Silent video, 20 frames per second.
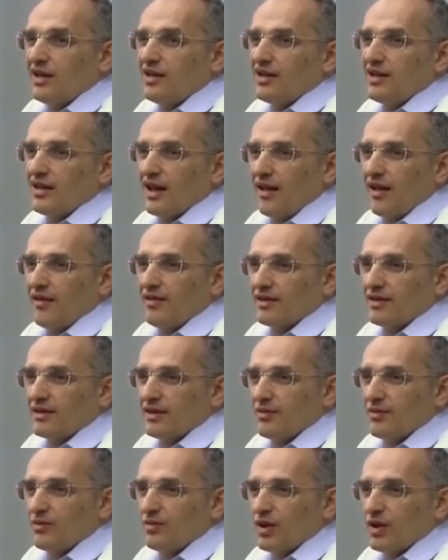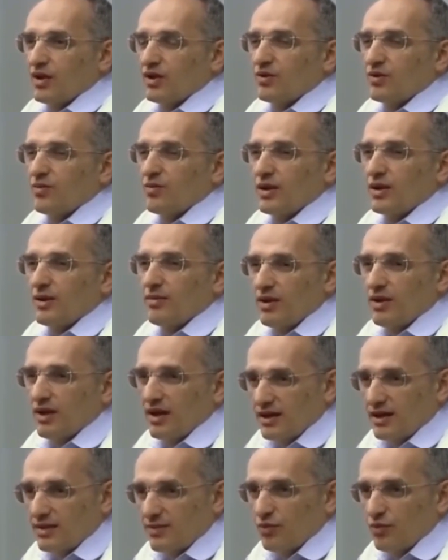A man can prefer a woman who is
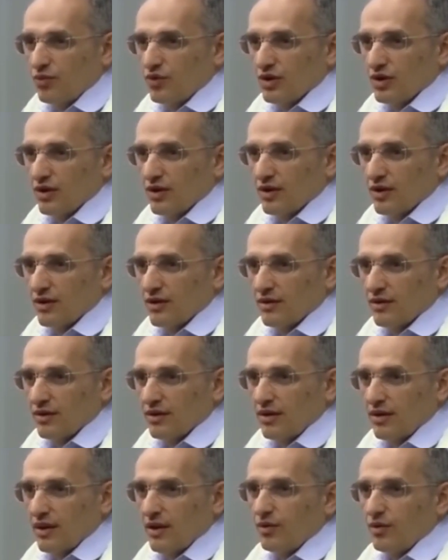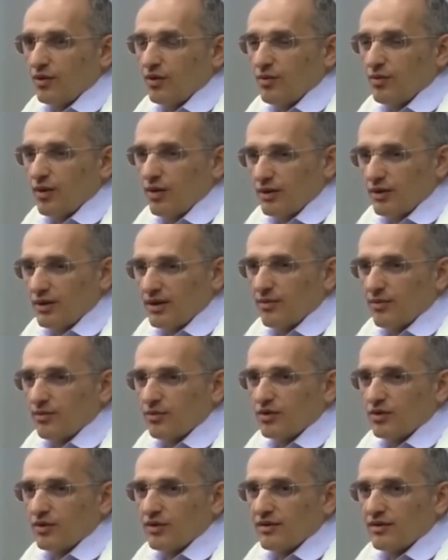loose, then he marries her,
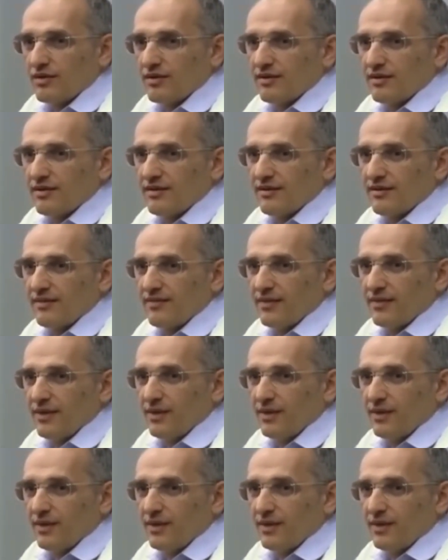attracted to that type.